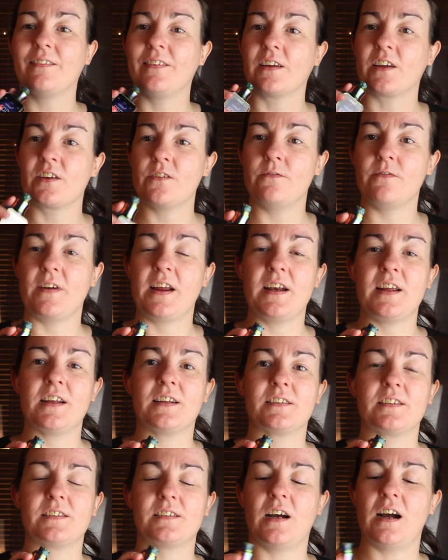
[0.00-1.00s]
The
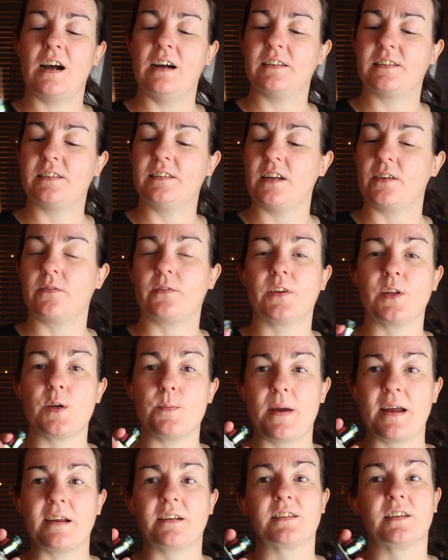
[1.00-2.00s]
convenient size definitely
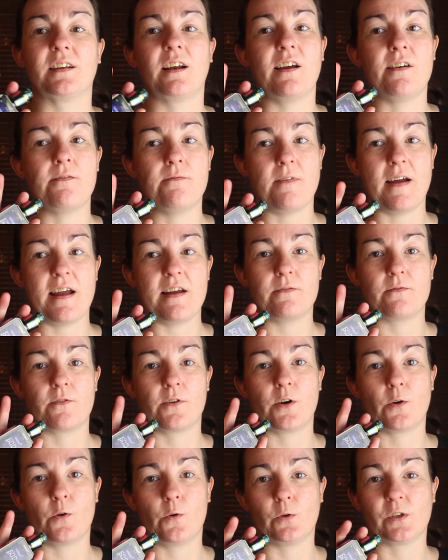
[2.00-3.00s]
makes it a
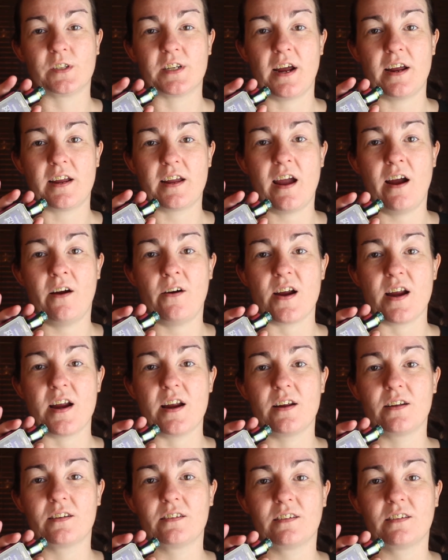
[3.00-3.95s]
favourite all day carry.